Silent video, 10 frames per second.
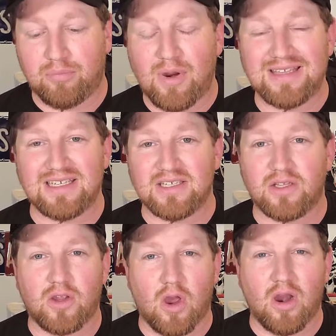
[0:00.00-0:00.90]
presence
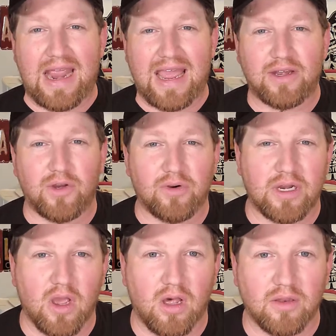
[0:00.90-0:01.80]
the car had
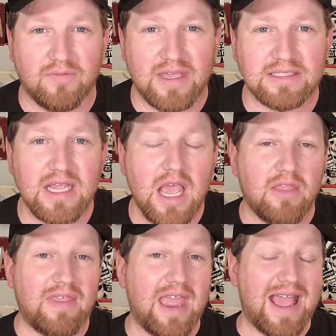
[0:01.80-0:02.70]
during all of this,
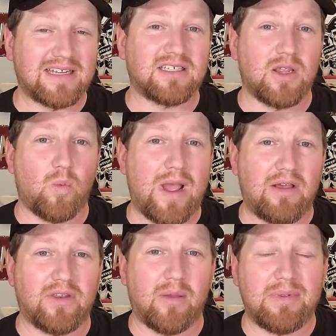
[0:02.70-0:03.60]
they actually
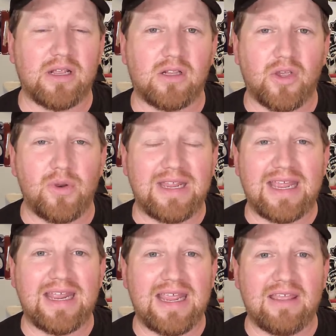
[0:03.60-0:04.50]
wound up including
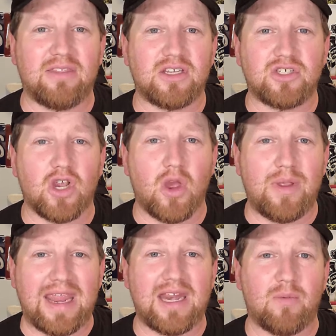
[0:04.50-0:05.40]
it in the show
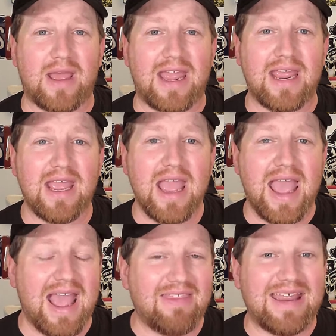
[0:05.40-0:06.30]
anyway,
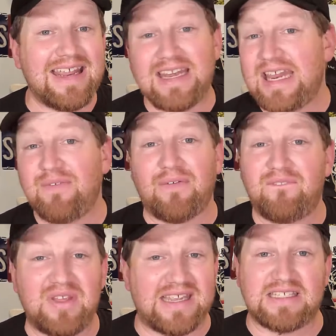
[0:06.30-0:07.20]
and they didn't even
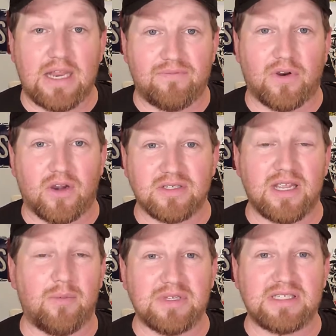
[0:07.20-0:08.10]
fix it first.
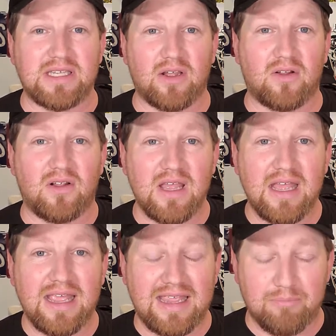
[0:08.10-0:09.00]
It was still
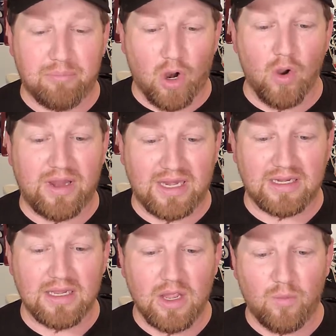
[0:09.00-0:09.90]

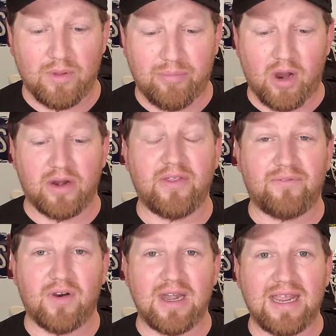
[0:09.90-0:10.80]
broken with part of the
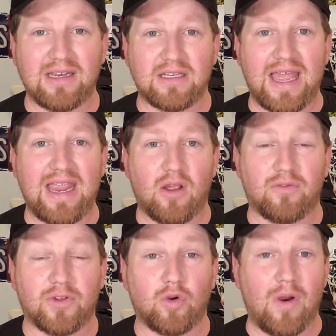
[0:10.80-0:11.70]
front end laying
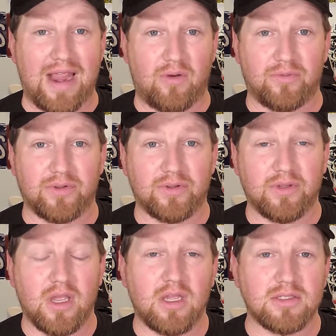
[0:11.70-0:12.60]
on the ground.
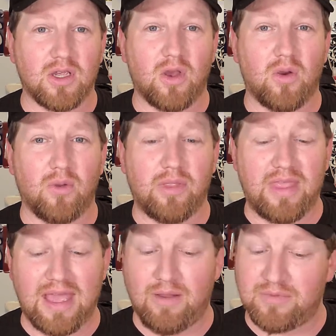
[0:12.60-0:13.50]
So
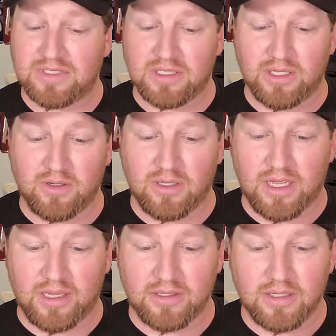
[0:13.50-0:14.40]
that was a
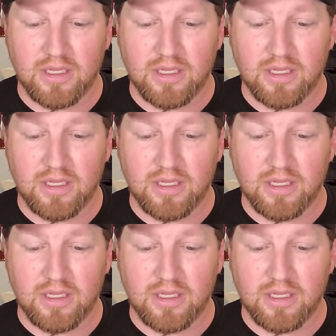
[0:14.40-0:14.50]
little